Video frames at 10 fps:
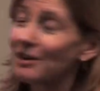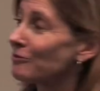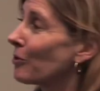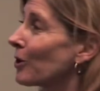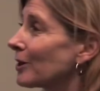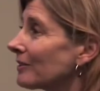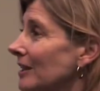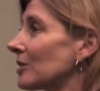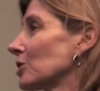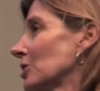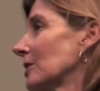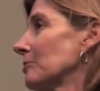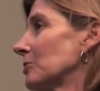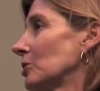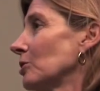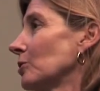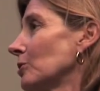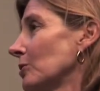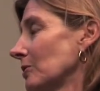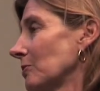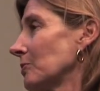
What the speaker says: for leadership to